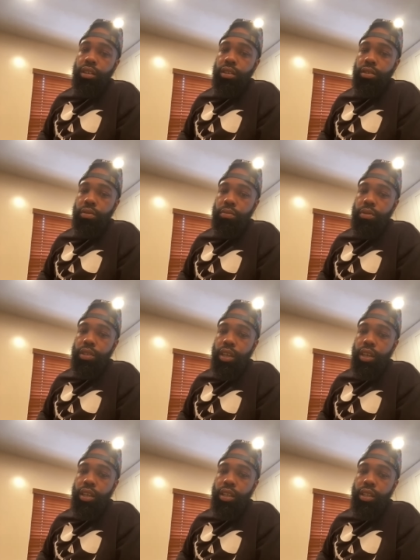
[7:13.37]
You know what I'm
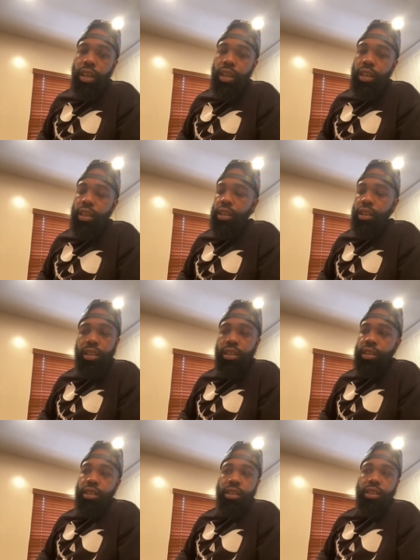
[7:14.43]
saying? They
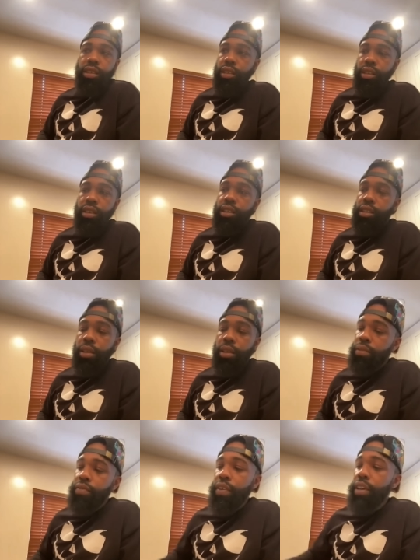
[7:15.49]
they
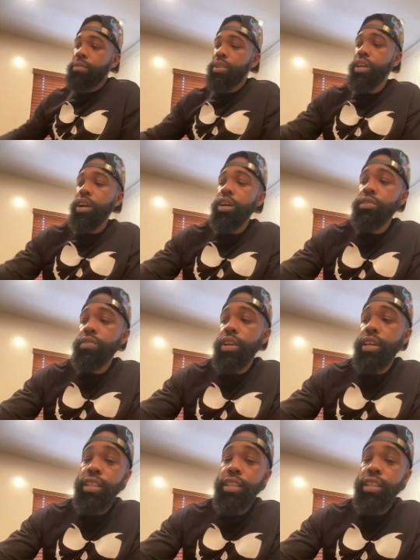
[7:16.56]
was faking with the contract.